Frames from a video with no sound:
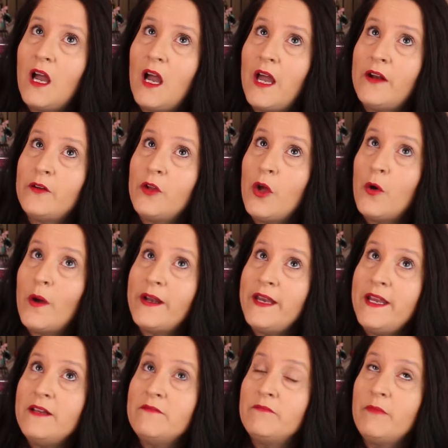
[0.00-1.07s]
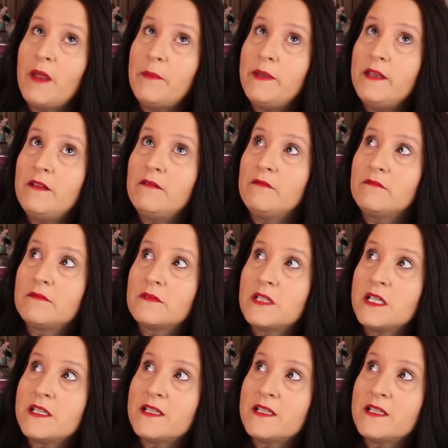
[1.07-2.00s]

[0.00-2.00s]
don't know, I need maybe to